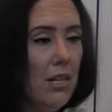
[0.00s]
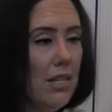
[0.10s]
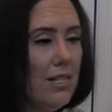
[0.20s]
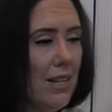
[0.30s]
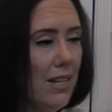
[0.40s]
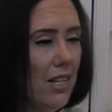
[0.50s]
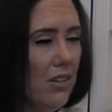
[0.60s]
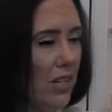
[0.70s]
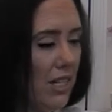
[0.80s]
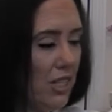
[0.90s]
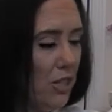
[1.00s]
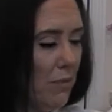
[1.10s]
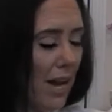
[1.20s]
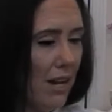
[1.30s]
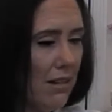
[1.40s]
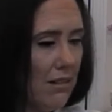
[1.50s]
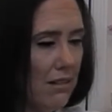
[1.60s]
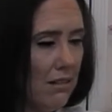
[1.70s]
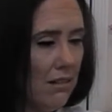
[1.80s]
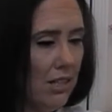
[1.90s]
Because I think you get two packets
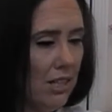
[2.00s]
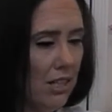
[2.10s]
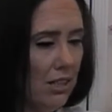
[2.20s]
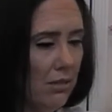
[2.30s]
in here.